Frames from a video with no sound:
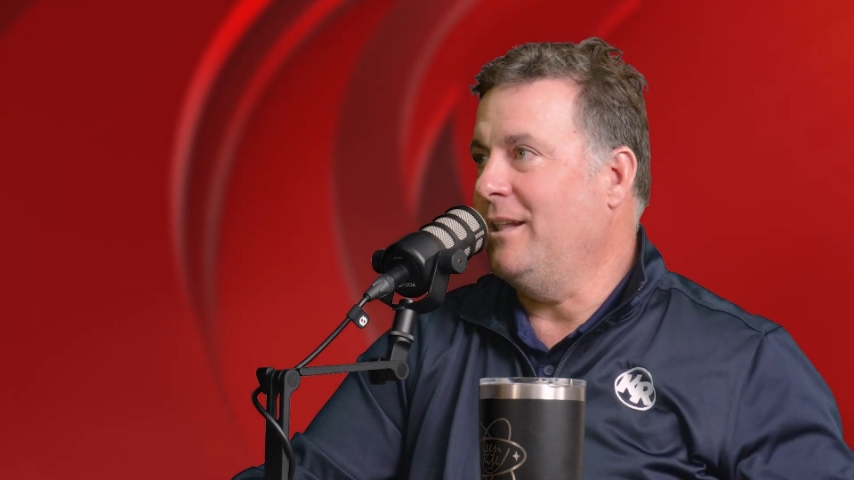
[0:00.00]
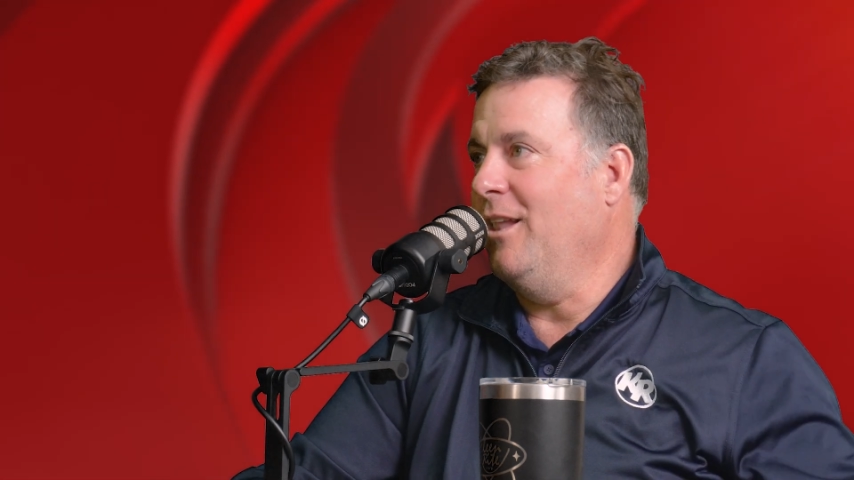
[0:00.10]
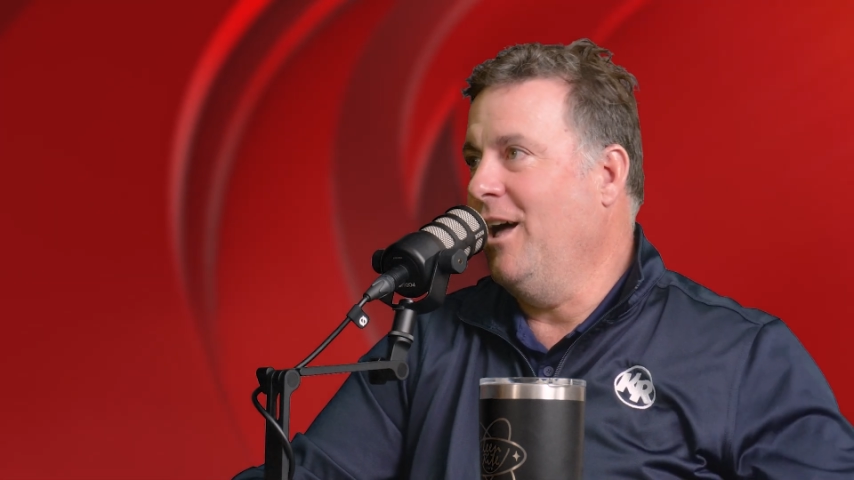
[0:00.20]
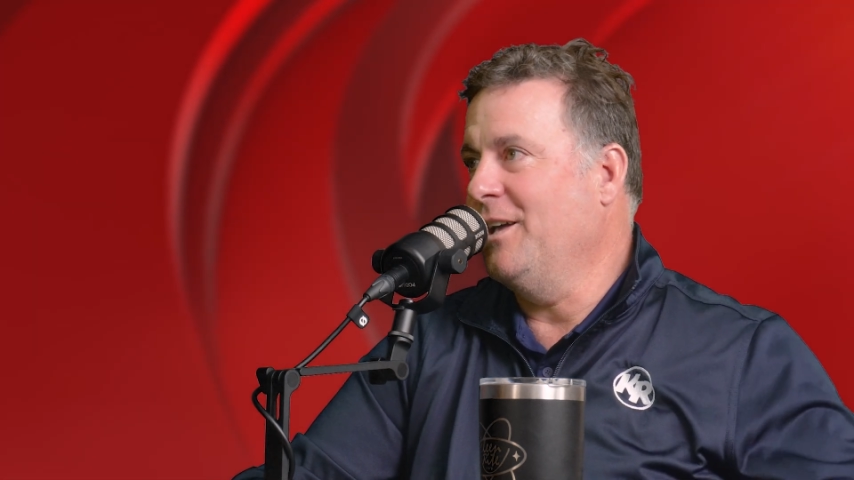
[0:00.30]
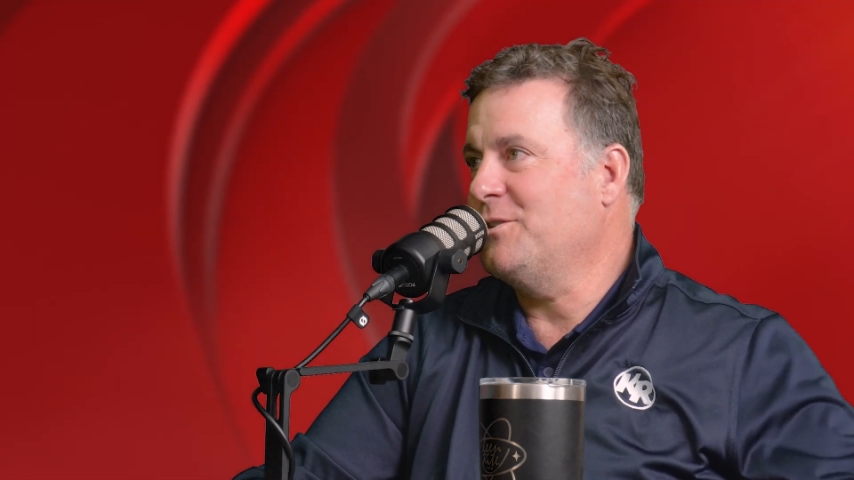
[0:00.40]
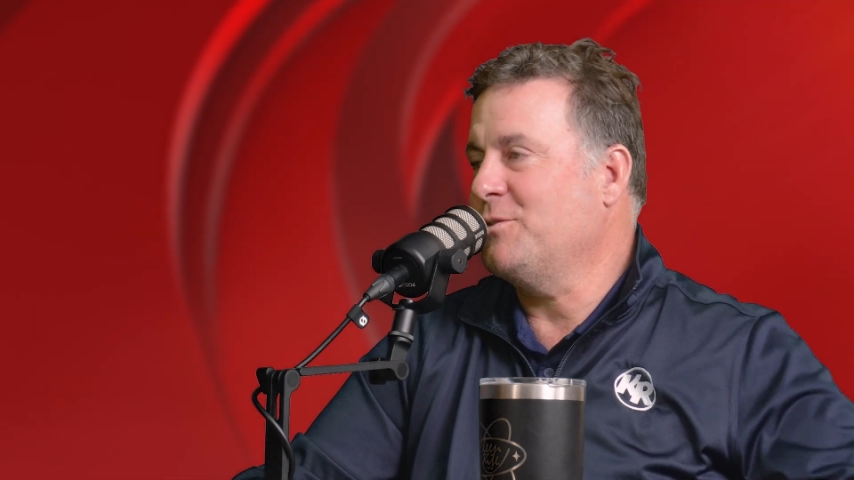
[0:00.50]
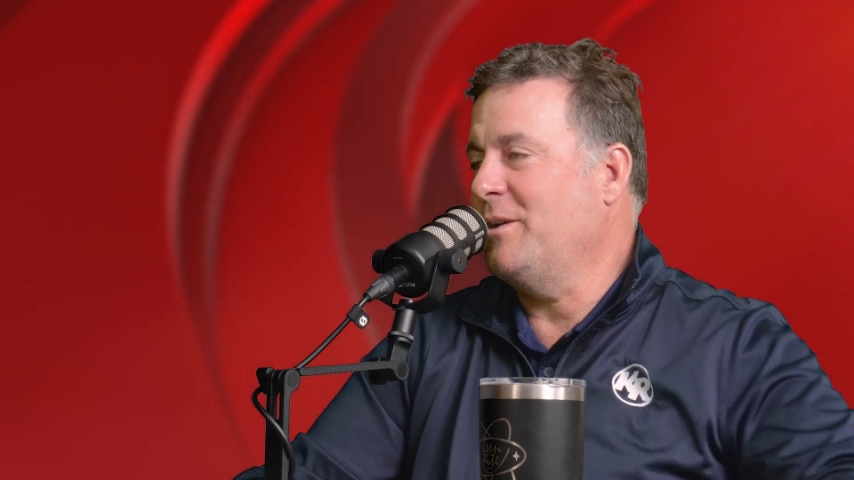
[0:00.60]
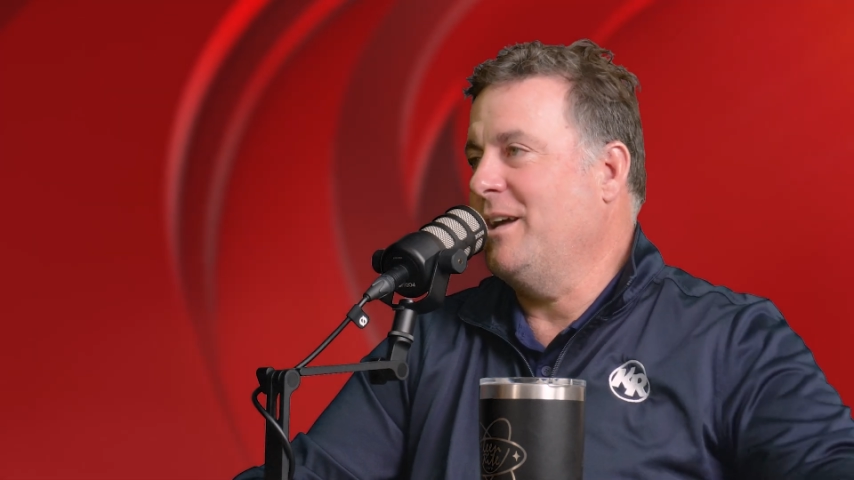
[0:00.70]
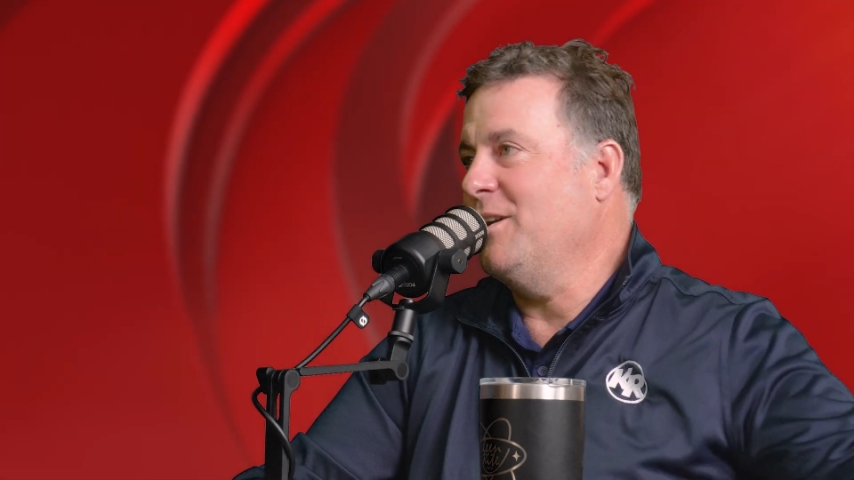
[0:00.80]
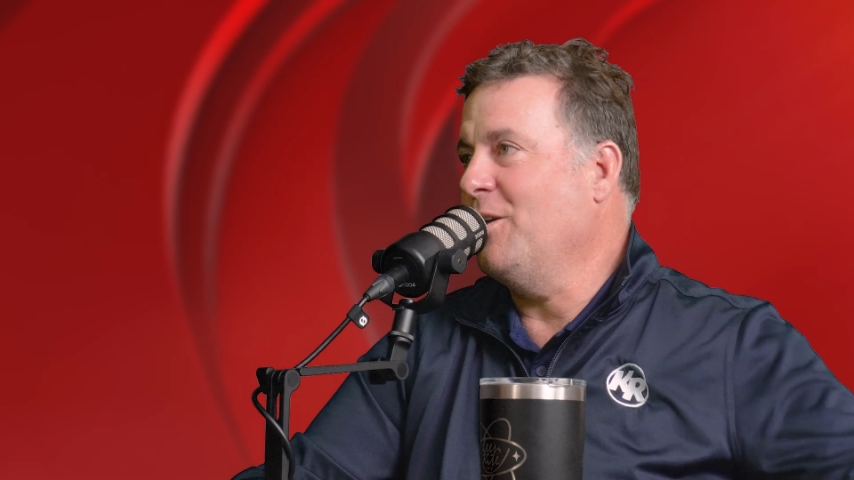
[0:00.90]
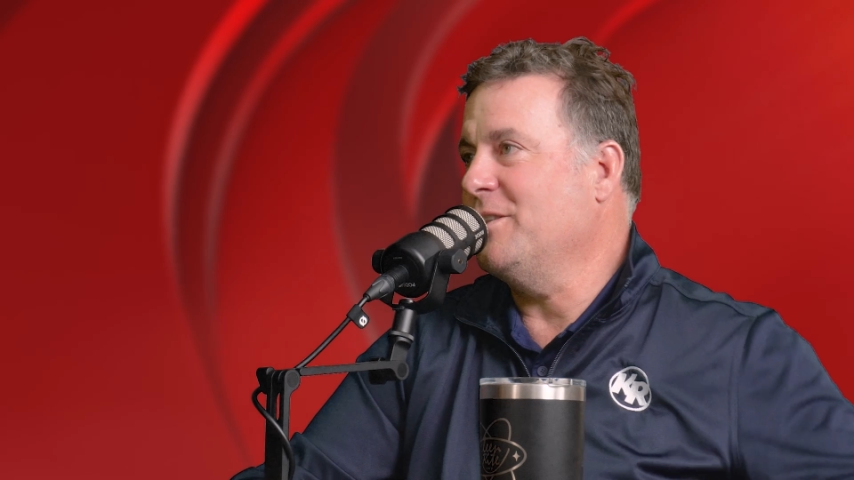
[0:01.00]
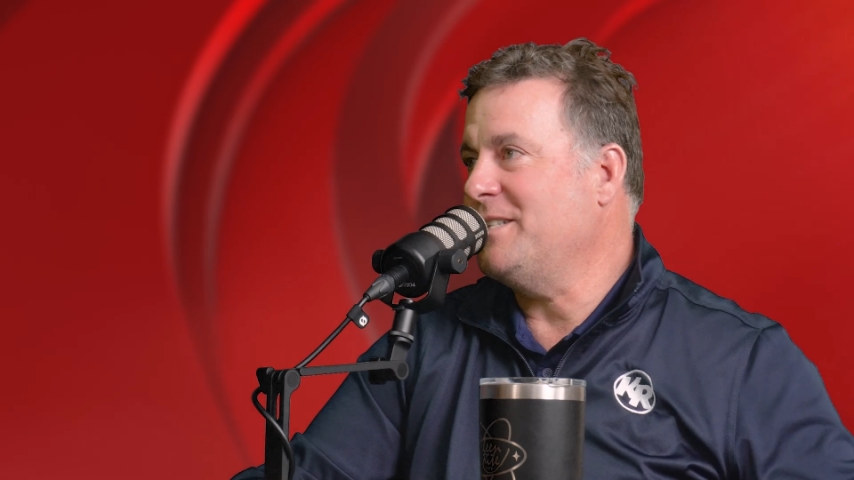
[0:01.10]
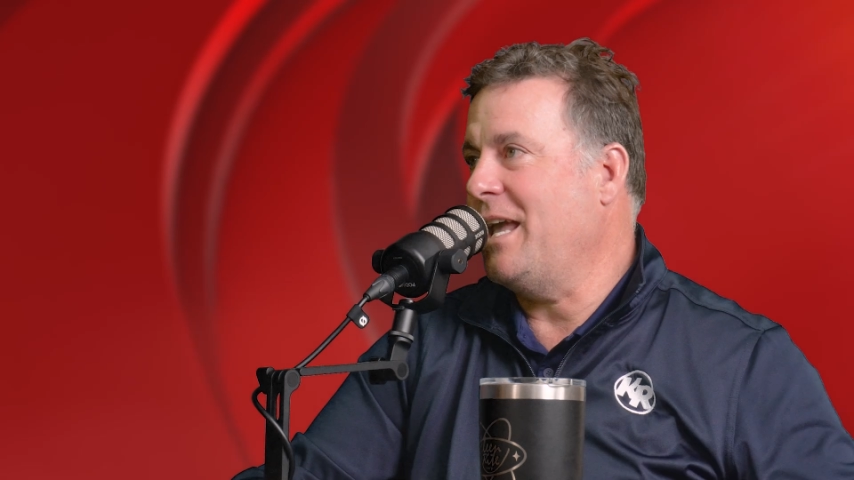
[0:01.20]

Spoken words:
at lunch around all the